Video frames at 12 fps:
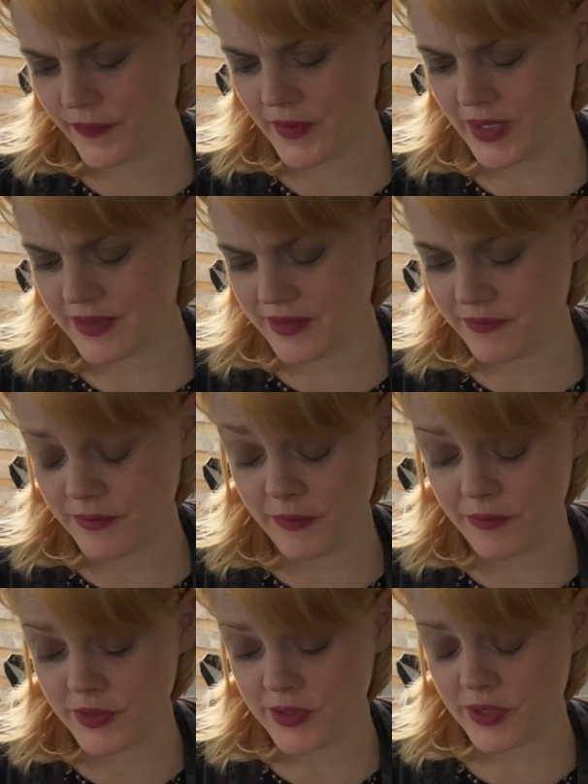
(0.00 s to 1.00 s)
As of the
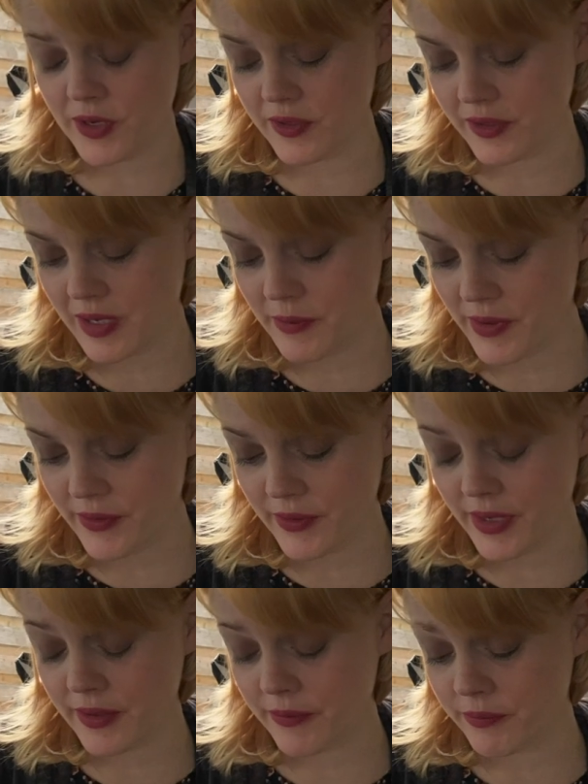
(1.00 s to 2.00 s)
first card came out,
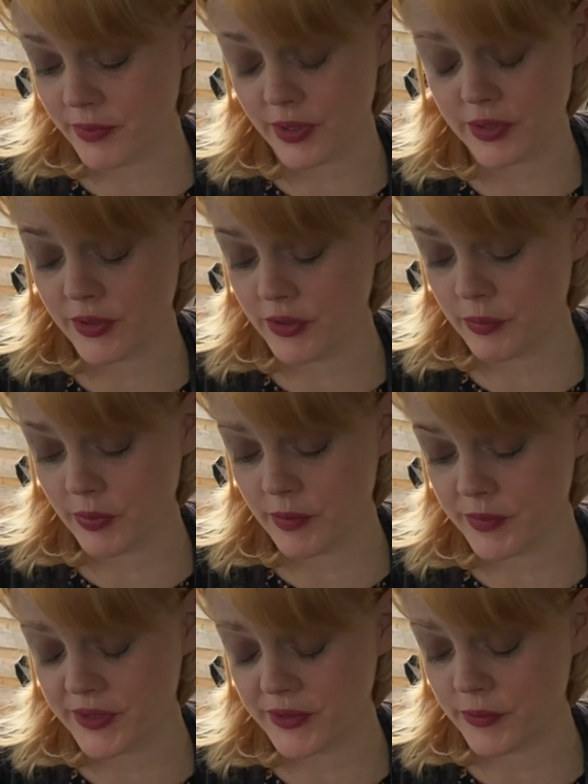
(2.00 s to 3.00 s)
I heard
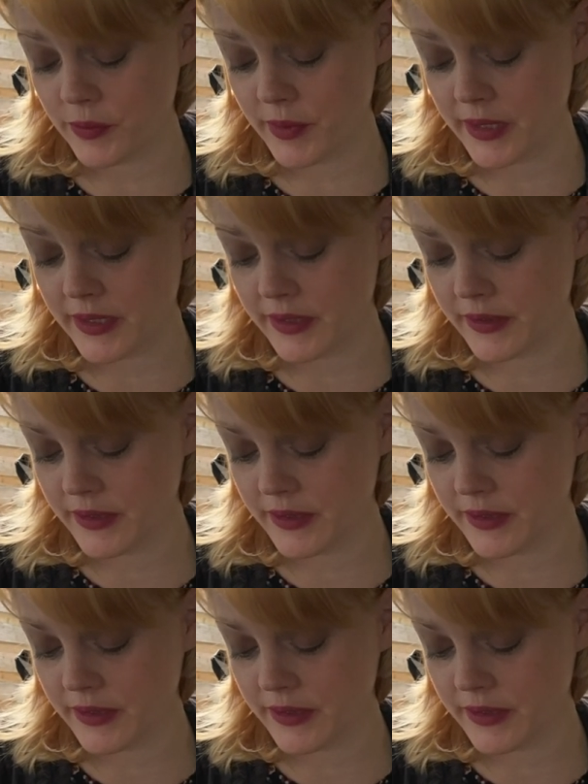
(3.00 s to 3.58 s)
promises were made.